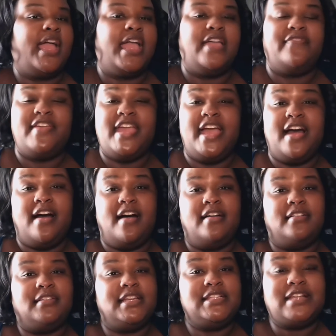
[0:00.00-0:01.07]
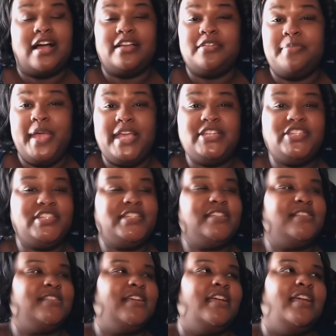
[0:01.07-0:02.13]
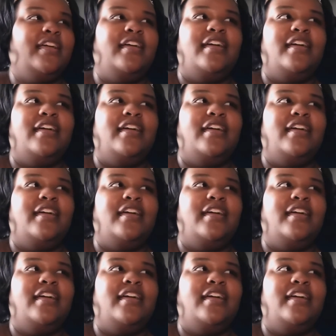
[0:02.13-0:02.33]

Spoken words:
if he had his occupation.